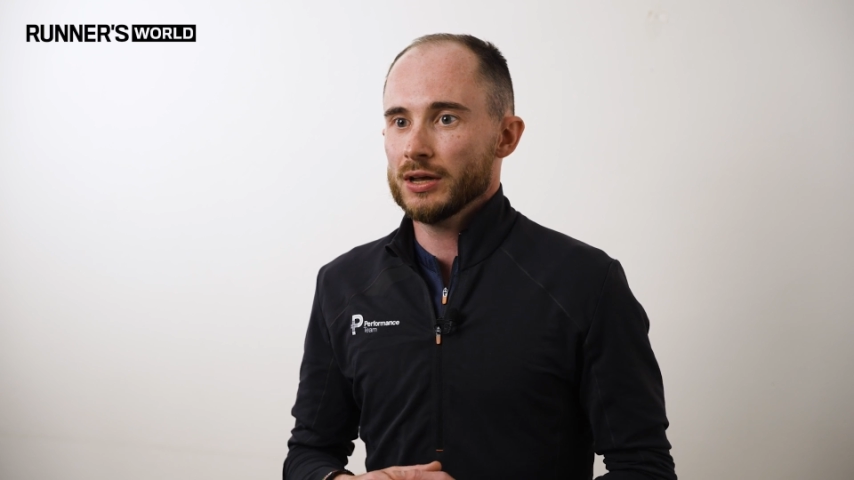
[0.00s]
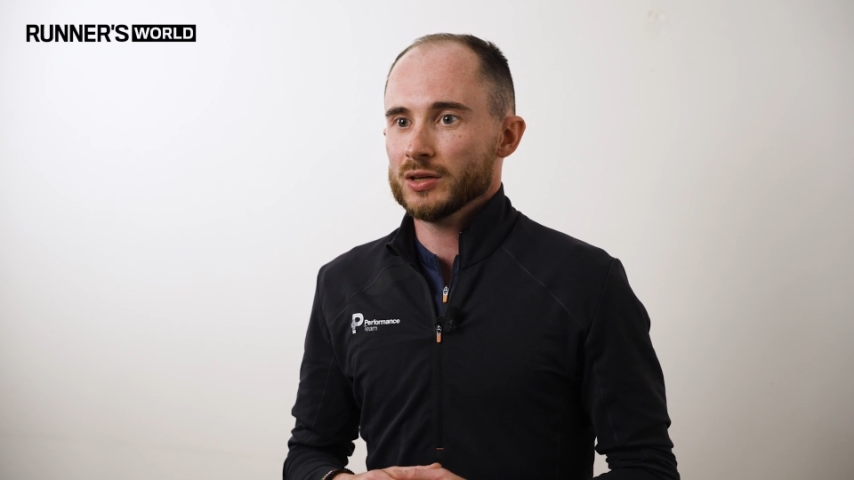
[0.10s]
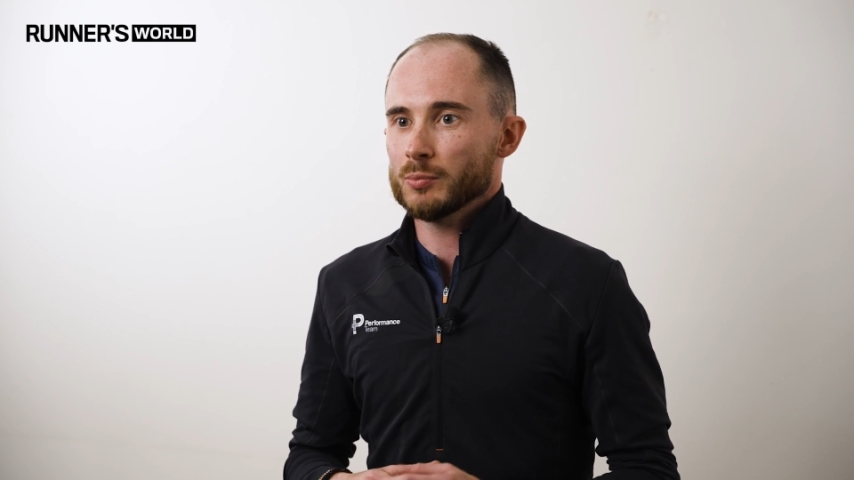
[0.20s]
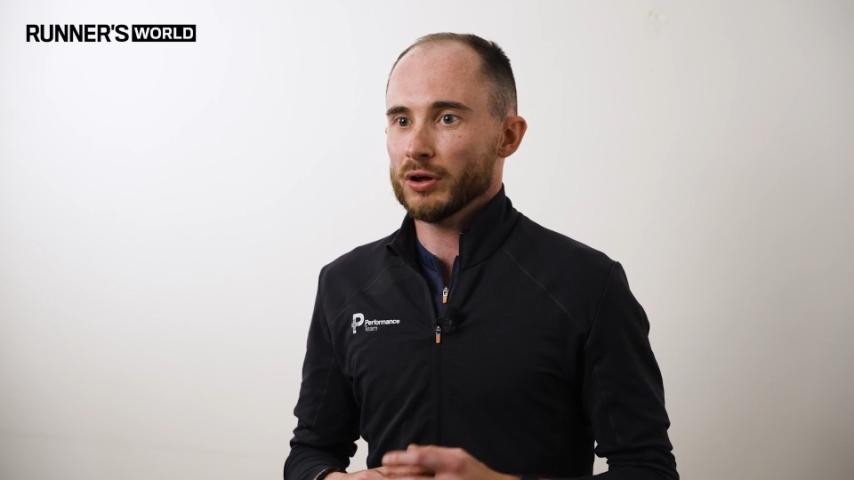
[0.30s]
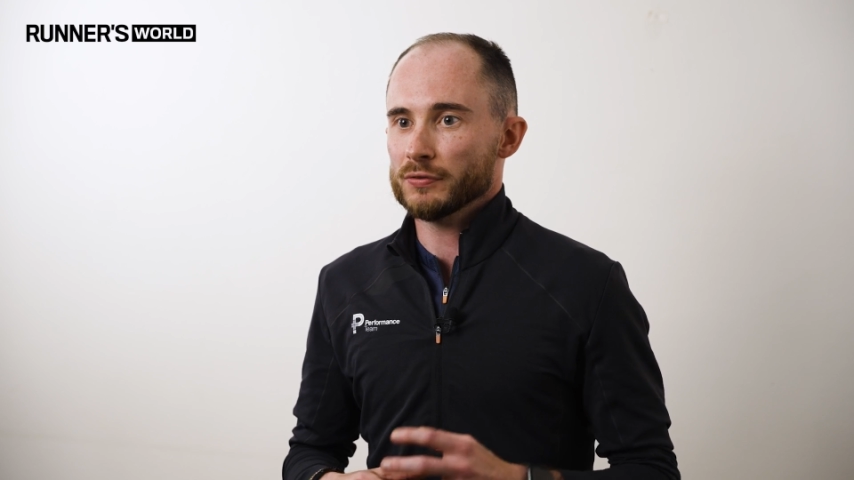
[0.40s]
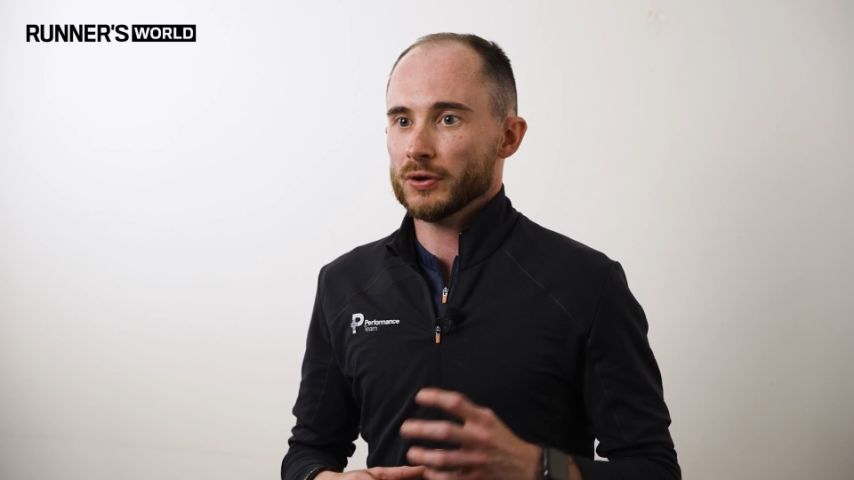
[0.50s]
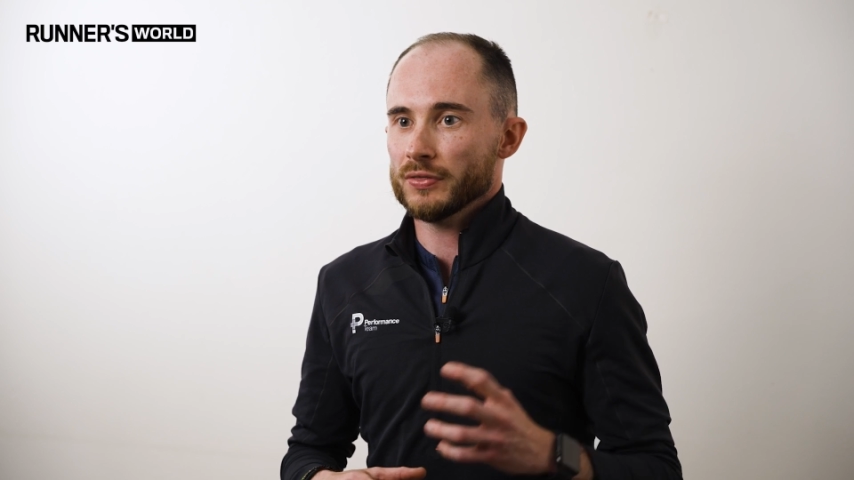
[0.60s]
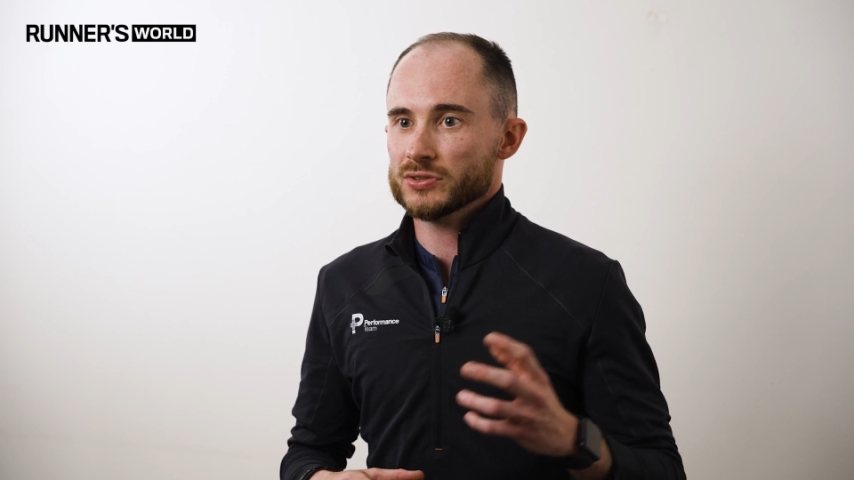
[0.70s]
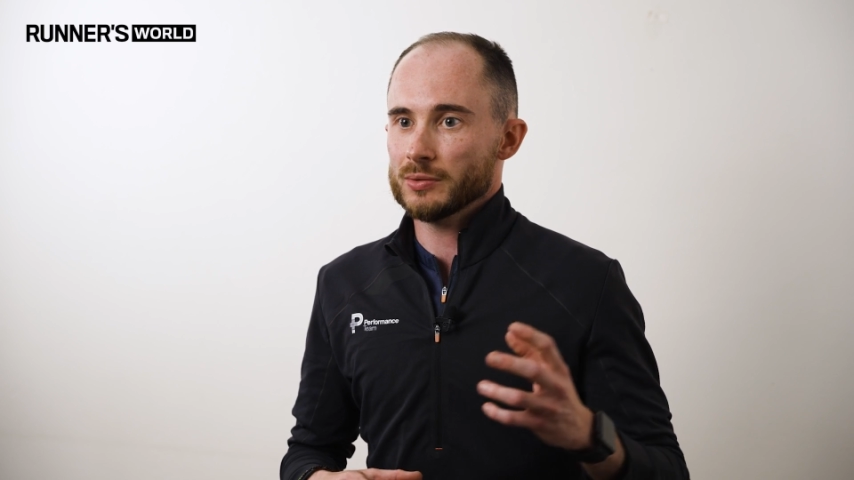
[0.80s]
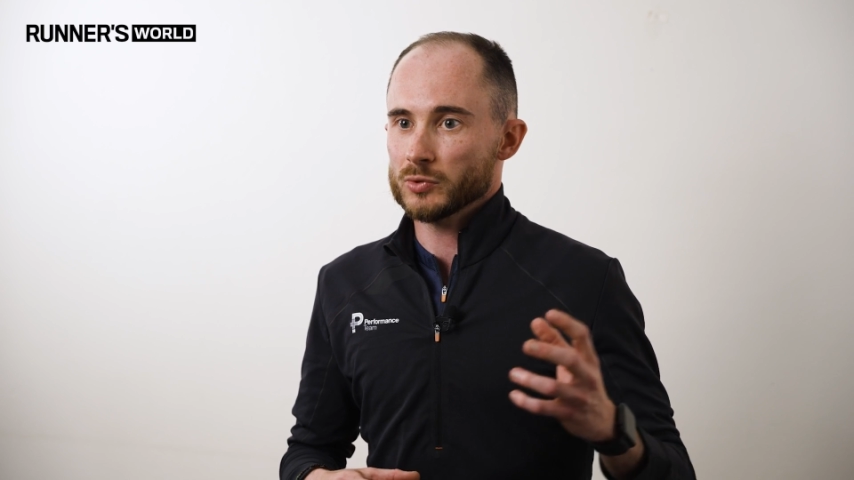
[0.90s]
you might find
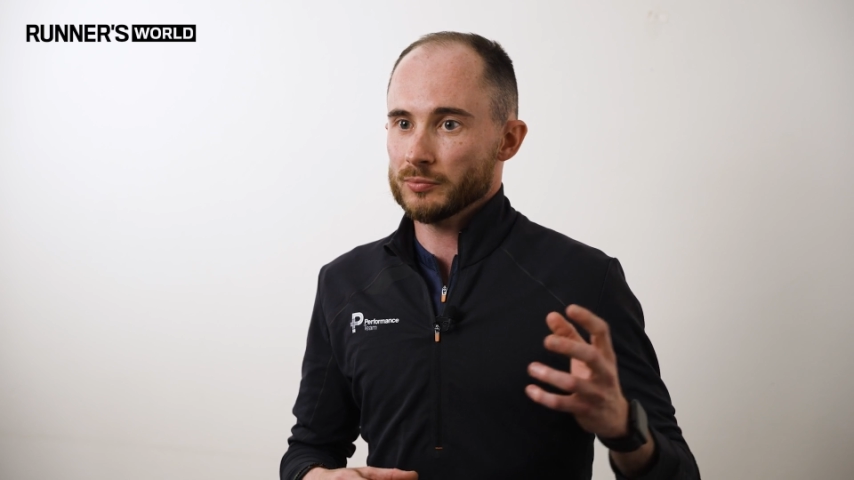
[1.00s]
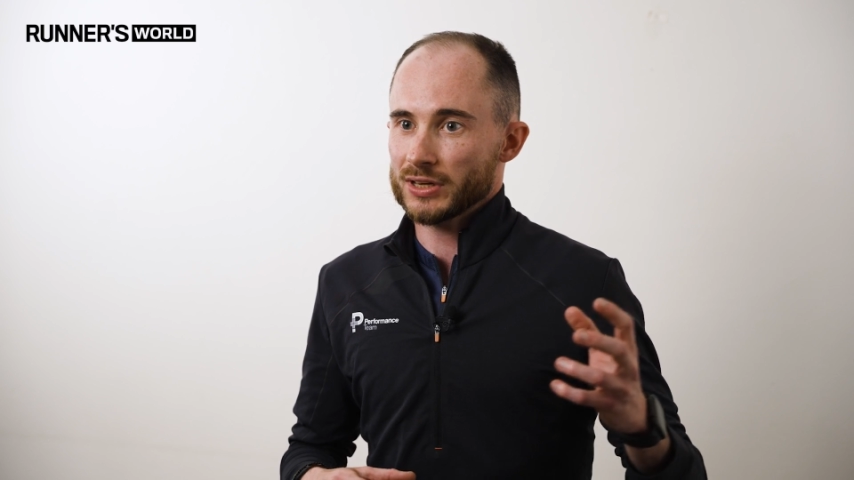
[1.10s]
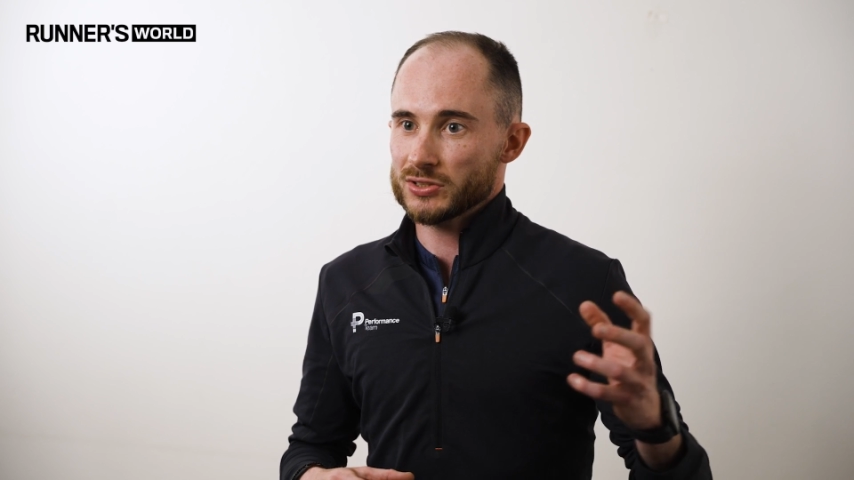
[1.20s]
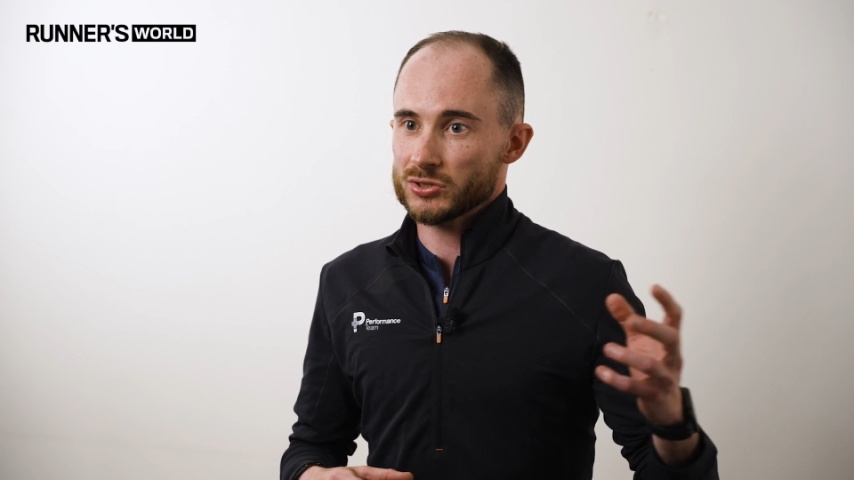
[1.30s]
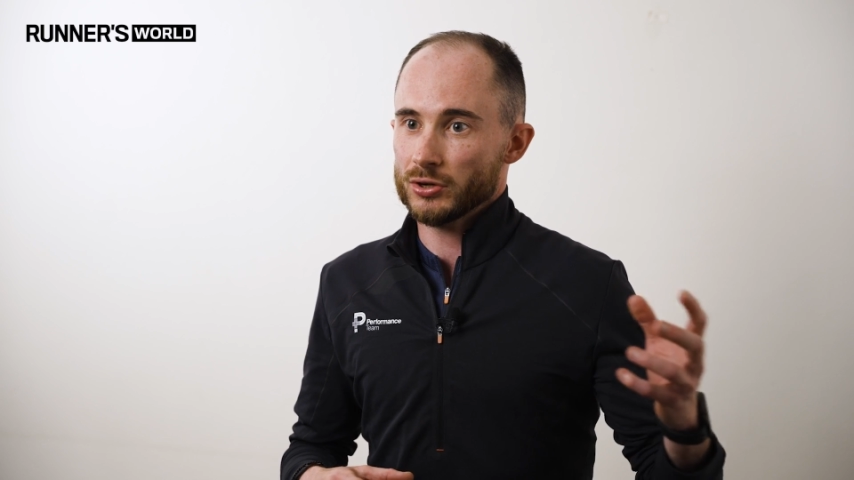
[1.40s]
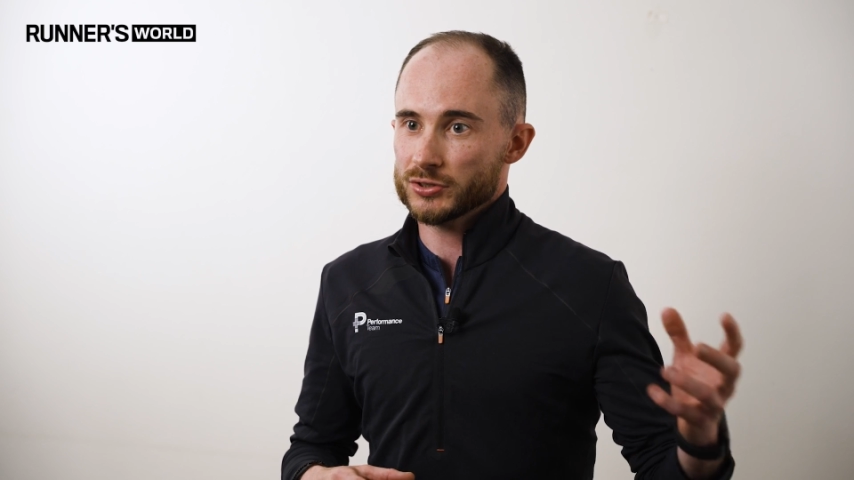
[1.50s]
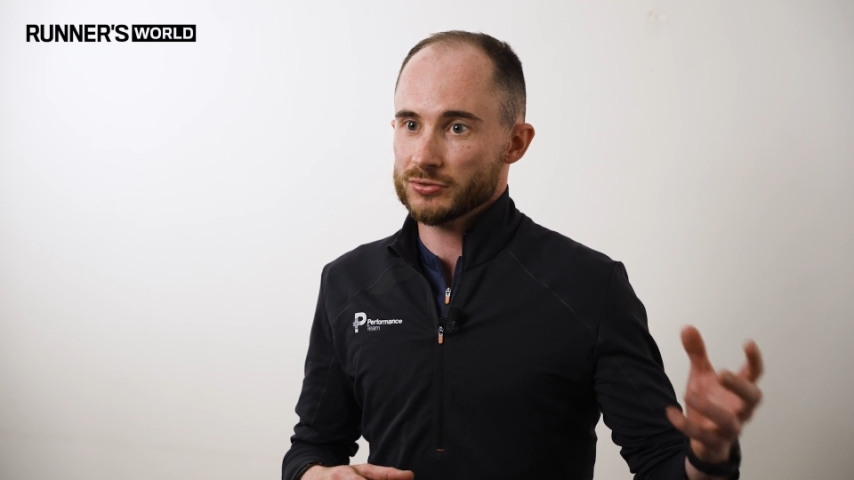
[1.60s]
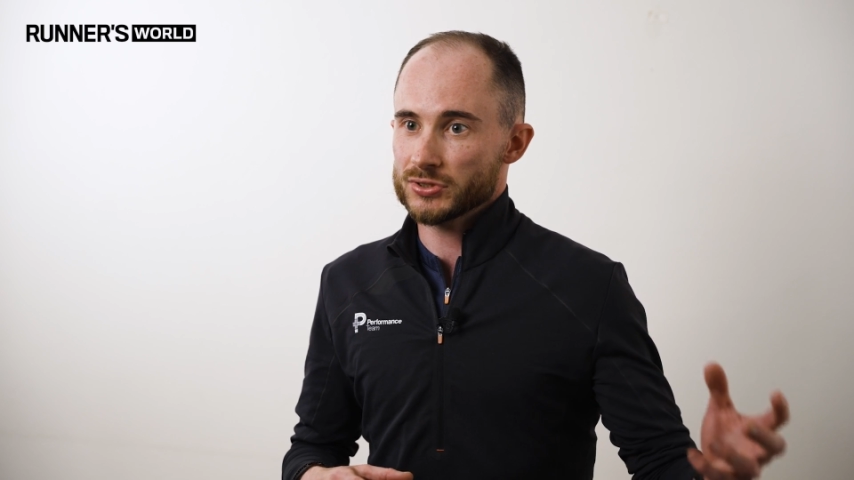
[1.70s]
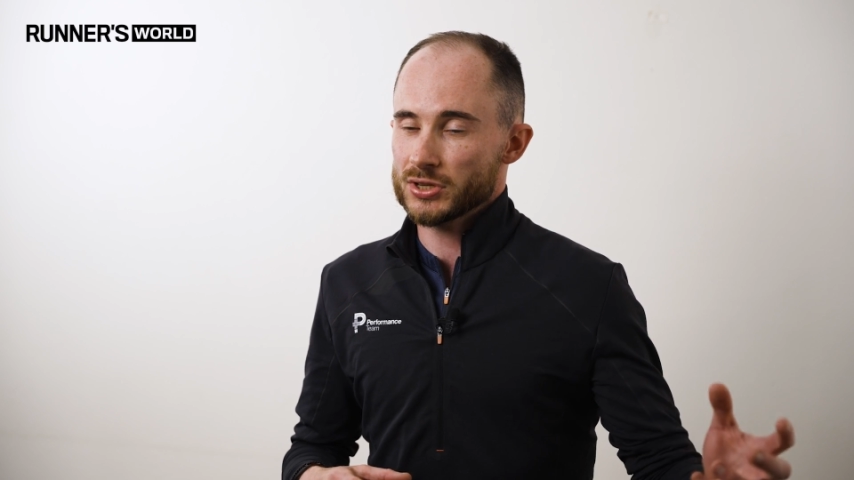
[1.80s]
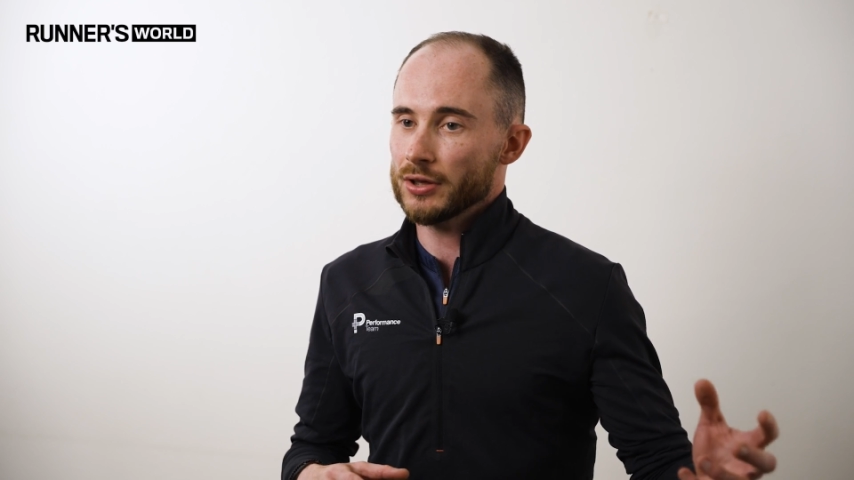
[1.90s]
the symptoms actually start
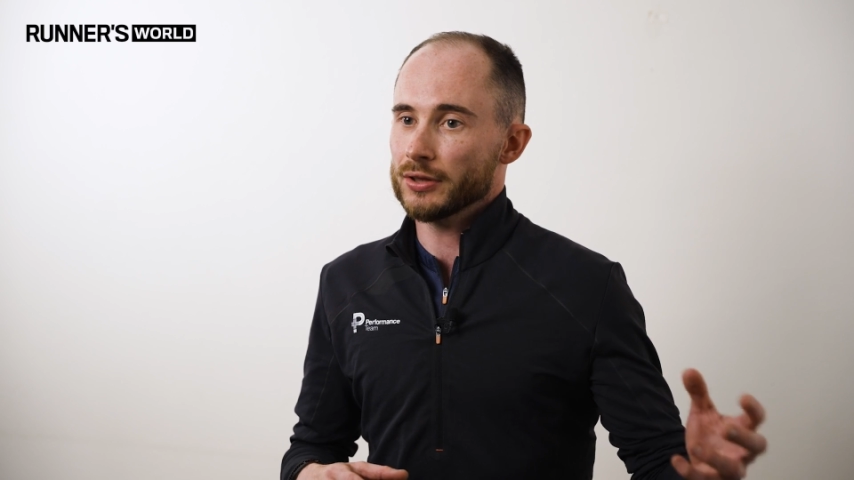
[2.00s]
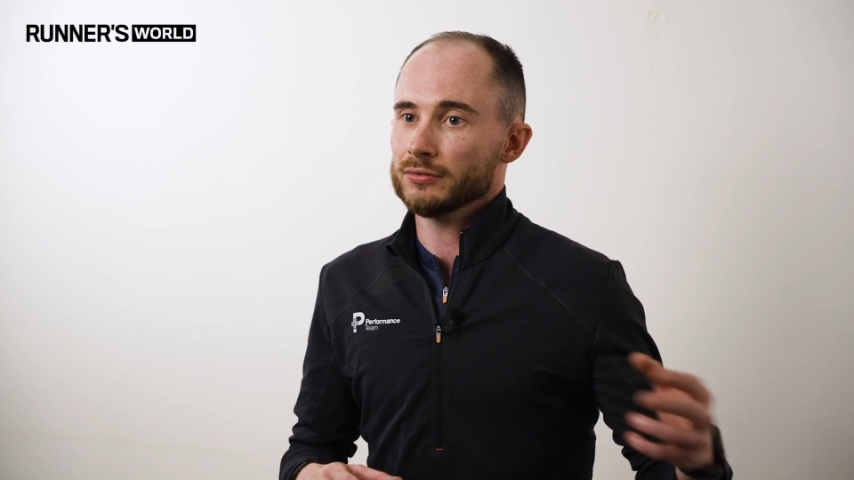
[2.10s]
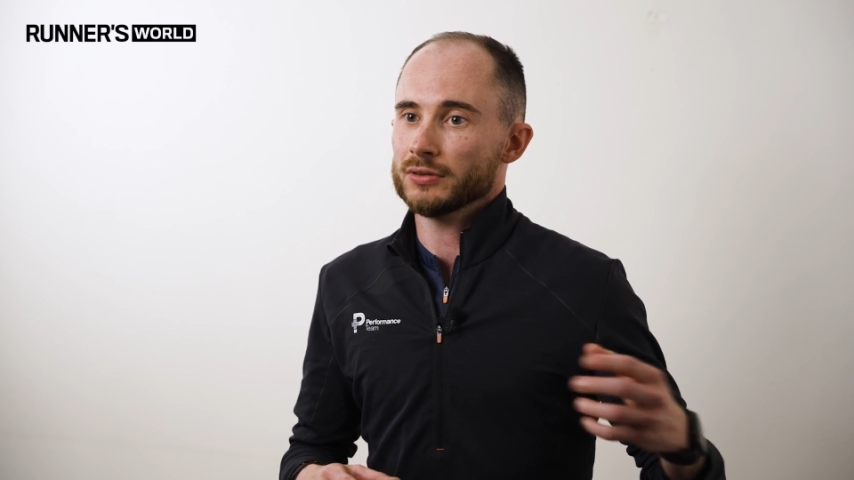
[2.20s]
to return.